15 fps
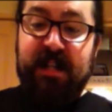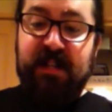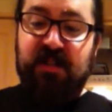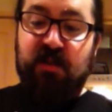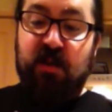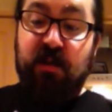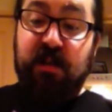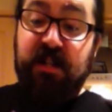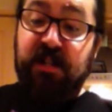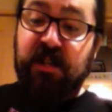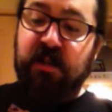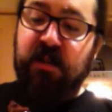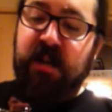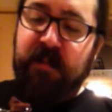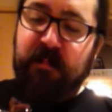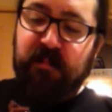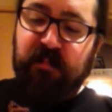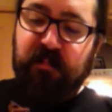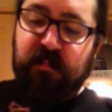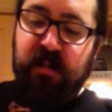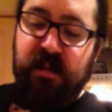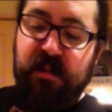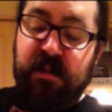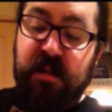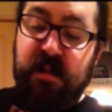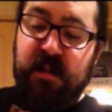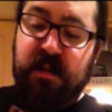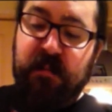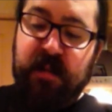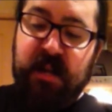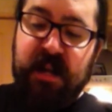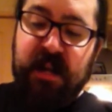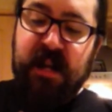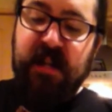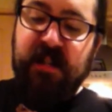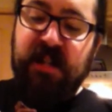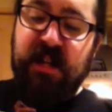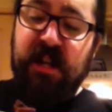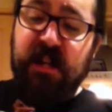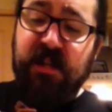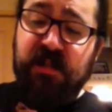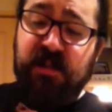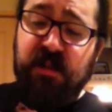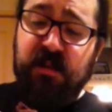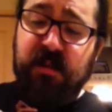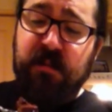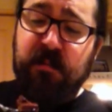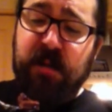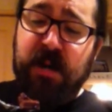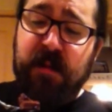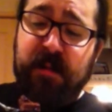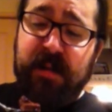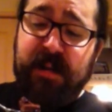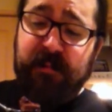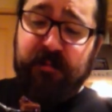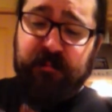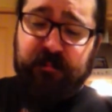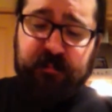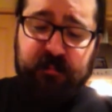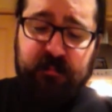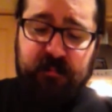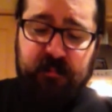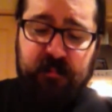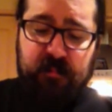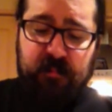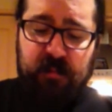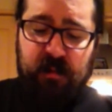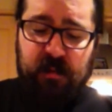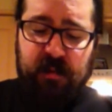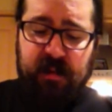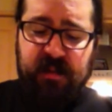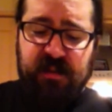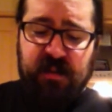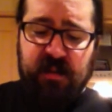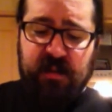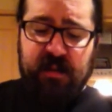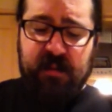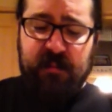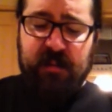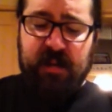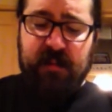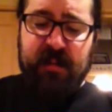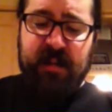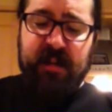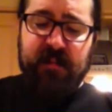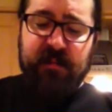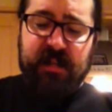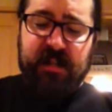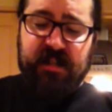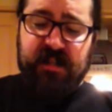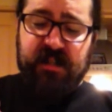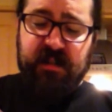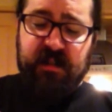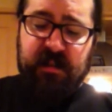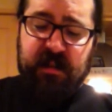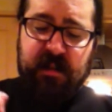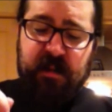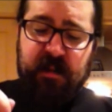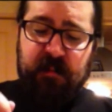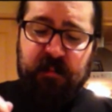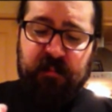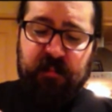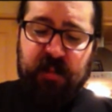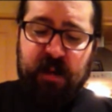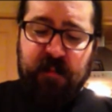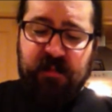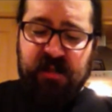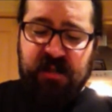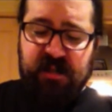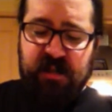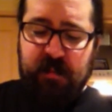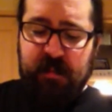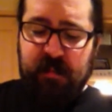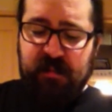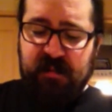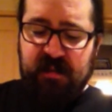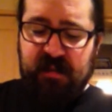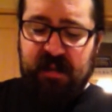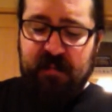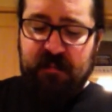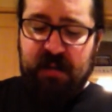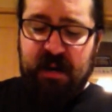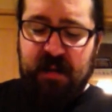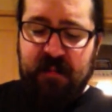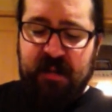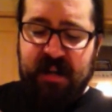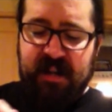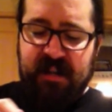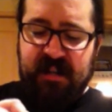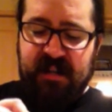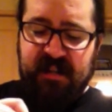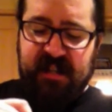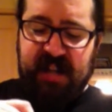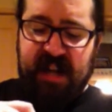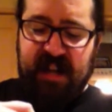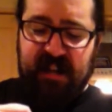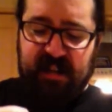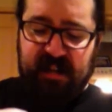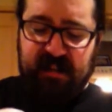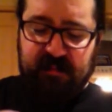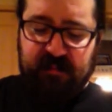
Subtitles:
strongly sugary, so that it's kind of like sugar and Marmite, or like chocolate and Marmite, which I'm sure some people do like Marmite and Nutella.